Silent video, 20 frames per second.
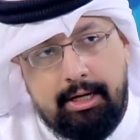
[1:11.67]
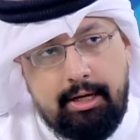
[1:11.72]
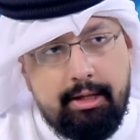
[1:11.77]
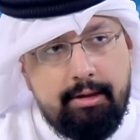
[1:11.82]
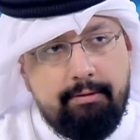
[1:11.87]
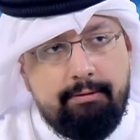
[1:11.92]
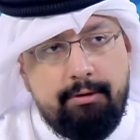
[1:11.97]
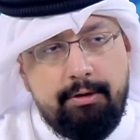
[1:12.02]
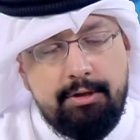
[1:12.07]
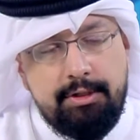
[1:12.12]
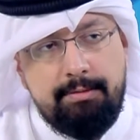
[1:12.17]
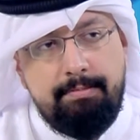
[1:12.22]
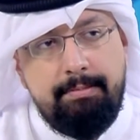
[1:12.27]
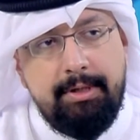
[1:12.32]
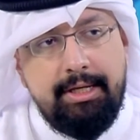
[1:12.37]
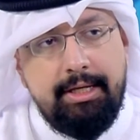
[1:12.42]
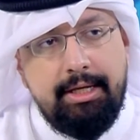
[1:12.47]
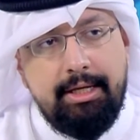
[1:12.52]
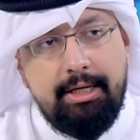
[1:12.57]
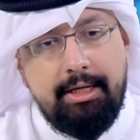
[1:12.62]
The first
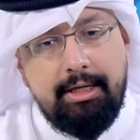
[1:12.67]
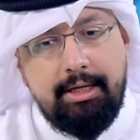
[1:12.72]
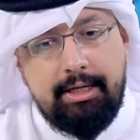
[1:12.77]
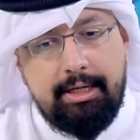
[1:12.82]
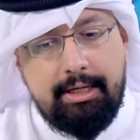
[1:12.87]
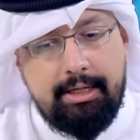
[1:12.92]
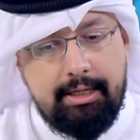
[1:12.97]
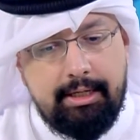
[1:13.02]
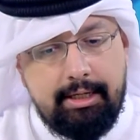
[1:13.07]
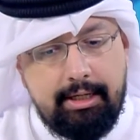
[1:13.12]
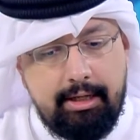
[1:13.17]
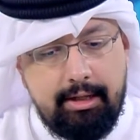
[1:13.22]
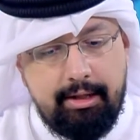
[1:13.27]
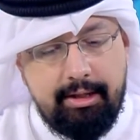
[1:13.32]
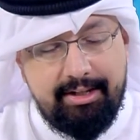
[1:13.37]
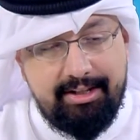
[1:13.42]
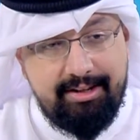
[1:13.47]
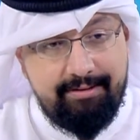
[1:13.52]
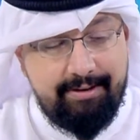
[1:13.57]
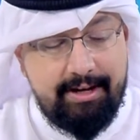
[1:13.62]
being
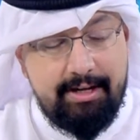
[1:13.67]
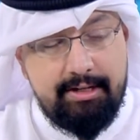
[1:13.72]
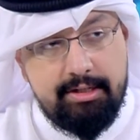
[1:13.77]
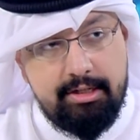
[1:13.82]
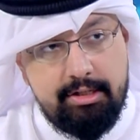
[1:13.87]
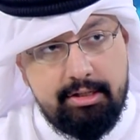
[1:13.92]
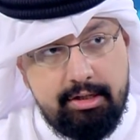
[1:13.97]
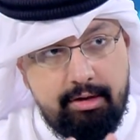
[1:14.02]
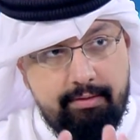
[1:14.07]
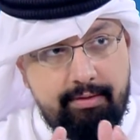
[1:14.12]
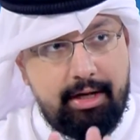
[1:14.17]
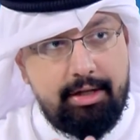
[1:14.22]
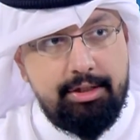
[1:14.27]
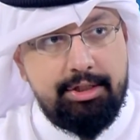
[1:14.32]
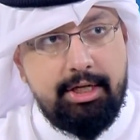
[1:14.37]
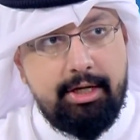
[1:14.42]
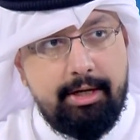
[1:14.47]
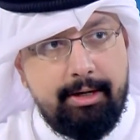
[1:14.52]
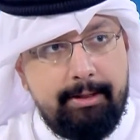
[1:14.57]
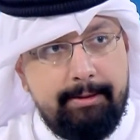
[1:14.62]
the defense of
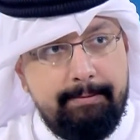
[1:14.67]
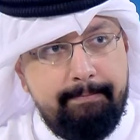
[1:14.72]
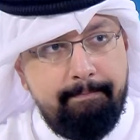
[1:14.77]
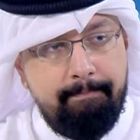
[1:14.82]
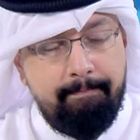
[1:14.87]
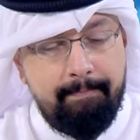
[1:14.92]
Al-Jahra,